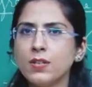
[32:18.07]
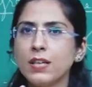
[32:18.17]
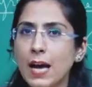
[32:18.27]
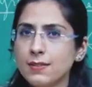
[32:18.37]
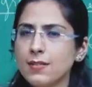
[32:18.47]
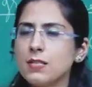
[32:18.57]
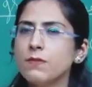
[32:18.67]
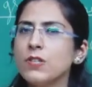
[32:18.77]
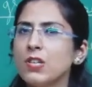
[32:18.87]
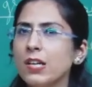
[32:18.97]
gases
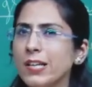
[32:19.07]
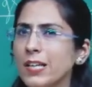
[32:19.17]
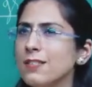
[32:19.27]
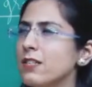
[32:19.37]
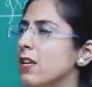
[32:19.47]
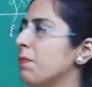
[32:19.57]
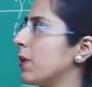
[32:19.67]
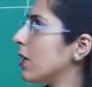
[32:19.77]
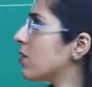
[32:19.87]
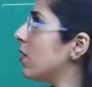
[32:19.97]
which increase the
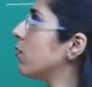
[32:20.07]
temperature.